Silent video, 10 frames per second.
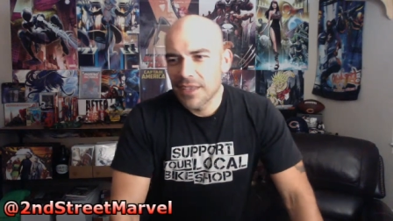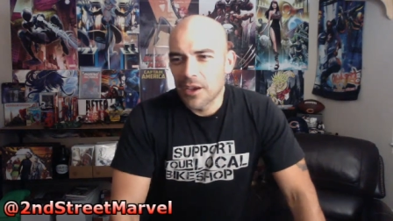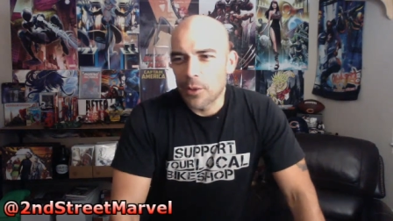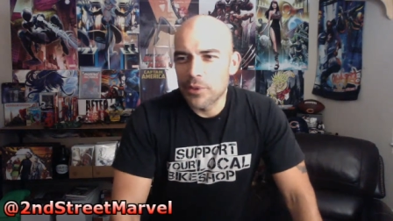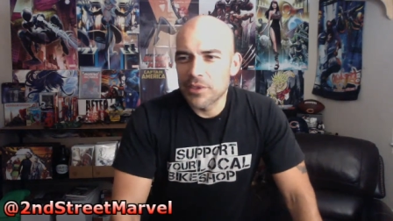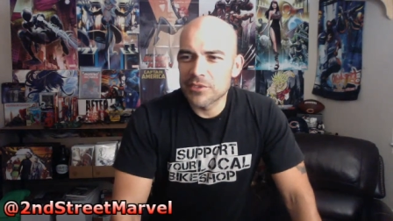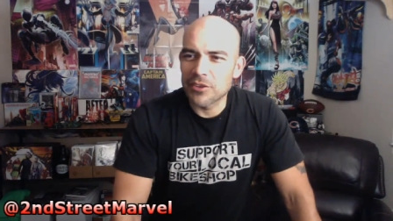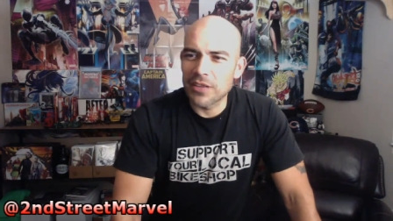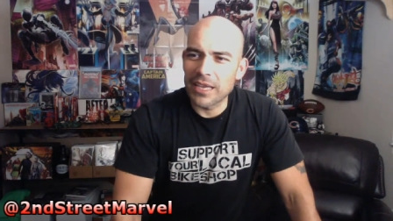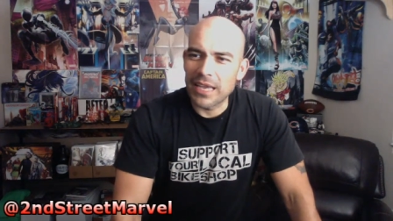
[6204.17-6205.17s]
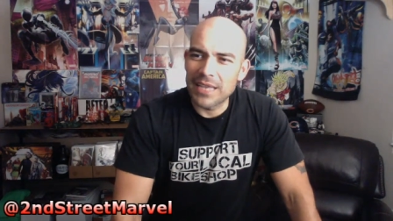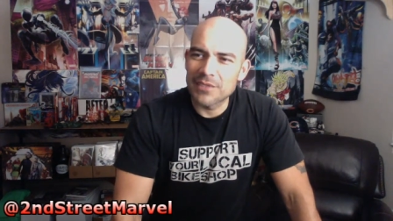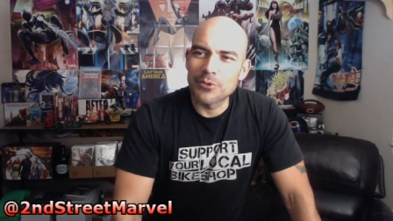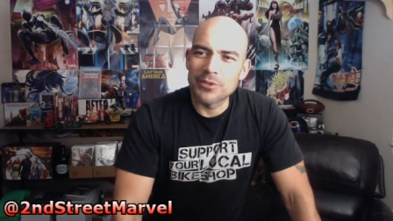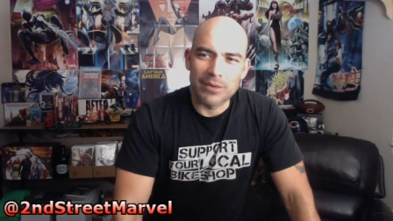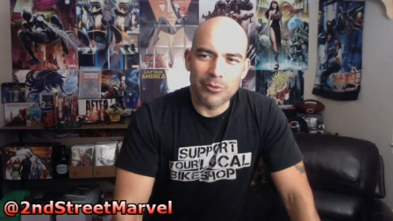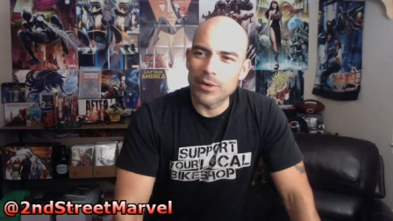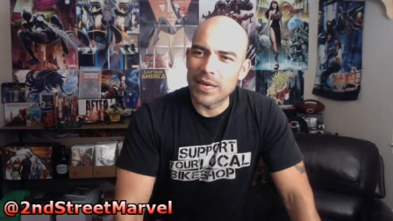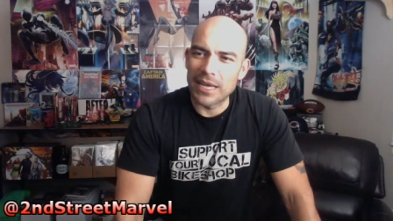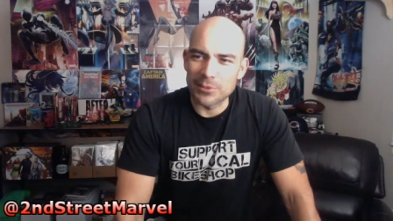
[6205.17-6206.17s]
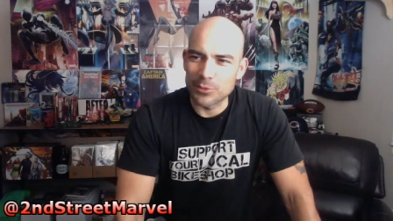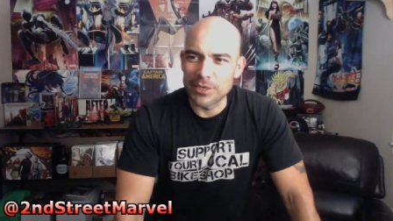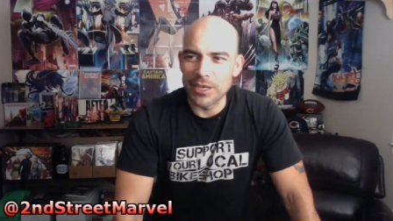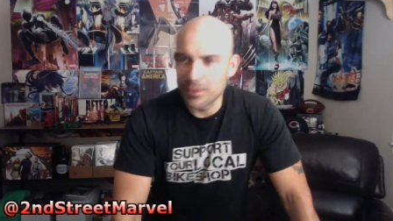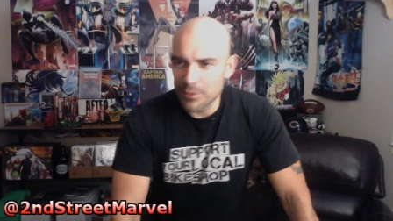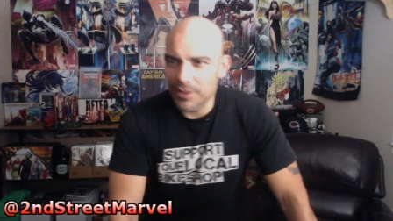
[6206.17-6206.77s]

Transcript: Opinions are like assholes. Everyone has one. Yep.